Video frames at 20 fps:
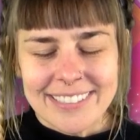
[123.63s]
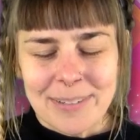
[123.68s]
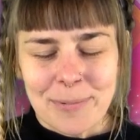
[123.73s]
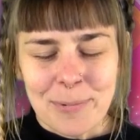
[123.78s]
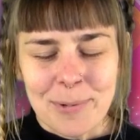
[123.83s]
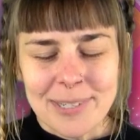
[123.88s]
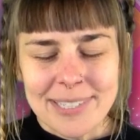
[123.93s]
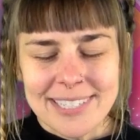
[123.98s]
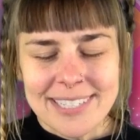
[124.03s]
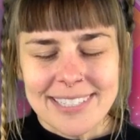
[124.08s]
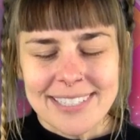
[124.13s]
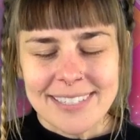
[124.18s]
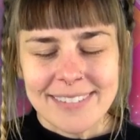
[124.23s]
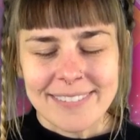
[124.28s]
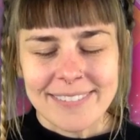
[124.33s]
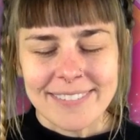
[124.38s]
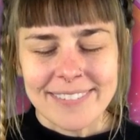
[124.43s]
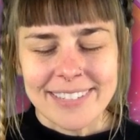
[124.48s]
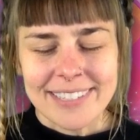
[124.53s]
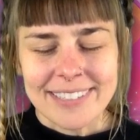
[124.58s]
What does it
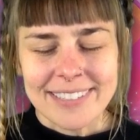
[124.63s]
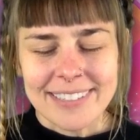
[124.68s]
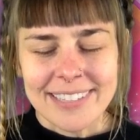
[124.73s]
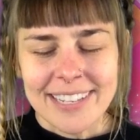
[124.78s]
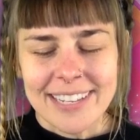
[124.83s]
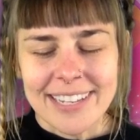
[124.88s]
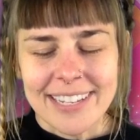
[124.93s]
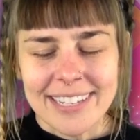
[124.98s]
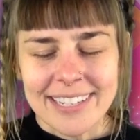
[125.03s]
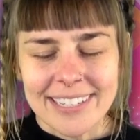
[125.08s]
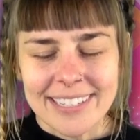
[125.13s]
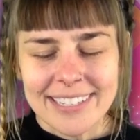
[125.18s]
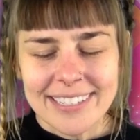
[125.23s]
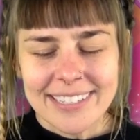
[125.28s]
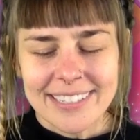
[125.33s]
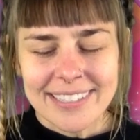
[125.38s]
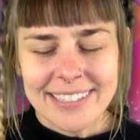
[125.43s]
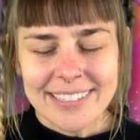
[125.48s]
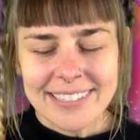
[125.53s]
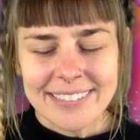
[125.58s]
feel like?
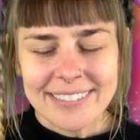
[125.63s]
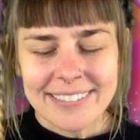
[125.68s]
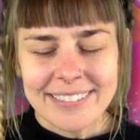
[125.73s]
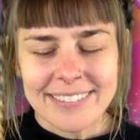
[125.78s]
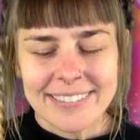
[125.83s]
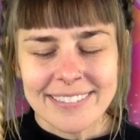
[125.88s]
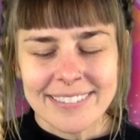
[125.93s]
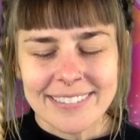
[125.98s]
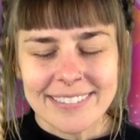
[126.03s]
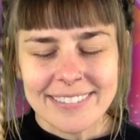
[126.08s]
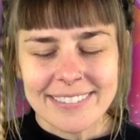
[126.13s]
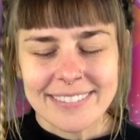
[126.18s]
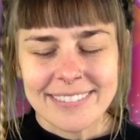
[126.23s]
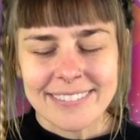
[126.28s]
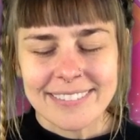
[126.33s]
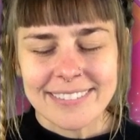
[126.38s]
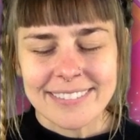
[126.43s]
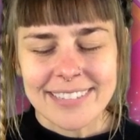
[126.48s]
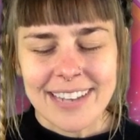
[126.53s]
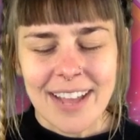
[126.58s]

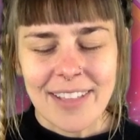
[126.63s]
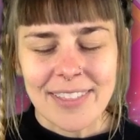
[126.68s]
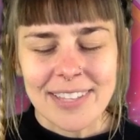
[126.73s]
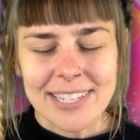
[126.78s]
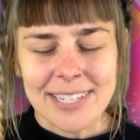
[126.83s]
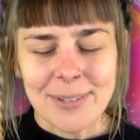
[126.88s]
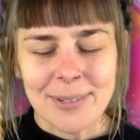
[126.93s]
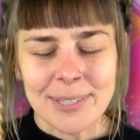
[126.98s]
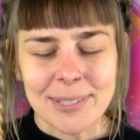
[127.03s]
now that you